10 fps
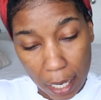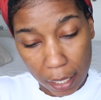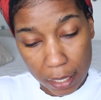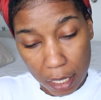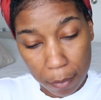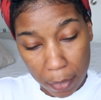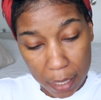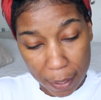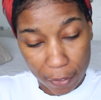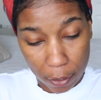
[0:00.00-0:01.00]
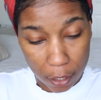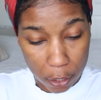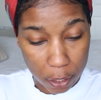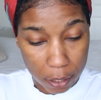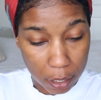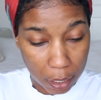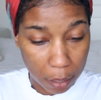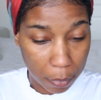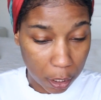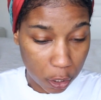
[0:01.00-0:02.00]
I like to mix my foundations to
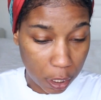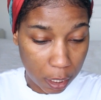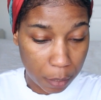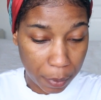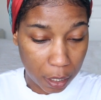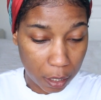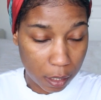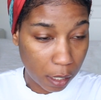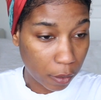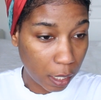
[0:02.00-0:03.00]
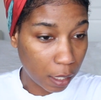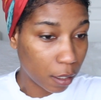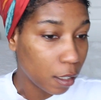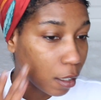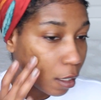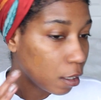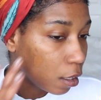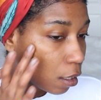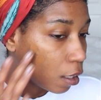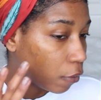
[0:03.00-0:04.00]
get my shades because I
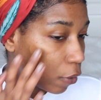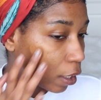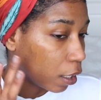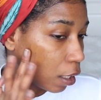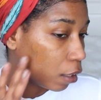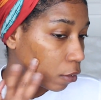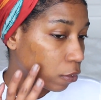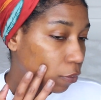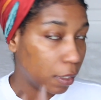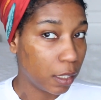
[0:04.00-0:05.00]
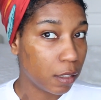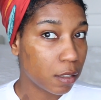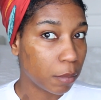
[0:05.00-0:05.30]
feel like I can never find